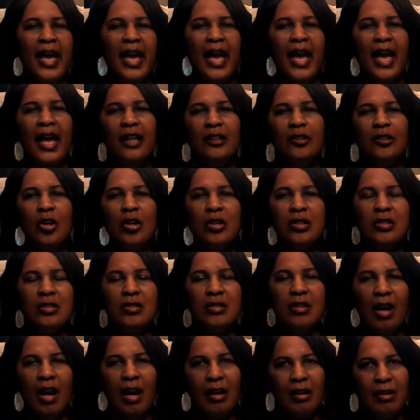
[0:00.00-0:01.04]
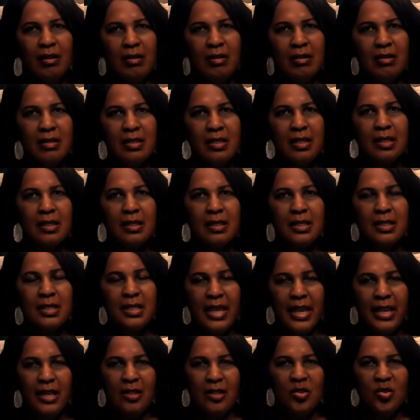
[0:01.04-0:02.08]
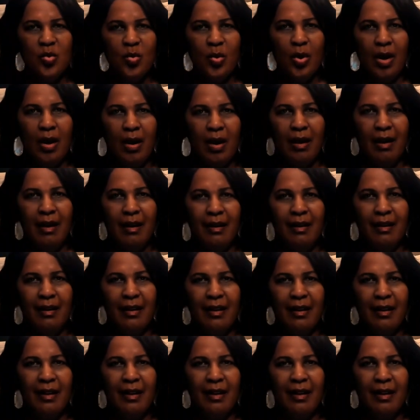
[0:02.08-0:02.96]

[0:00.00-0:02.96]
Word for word: And her daughters say to her,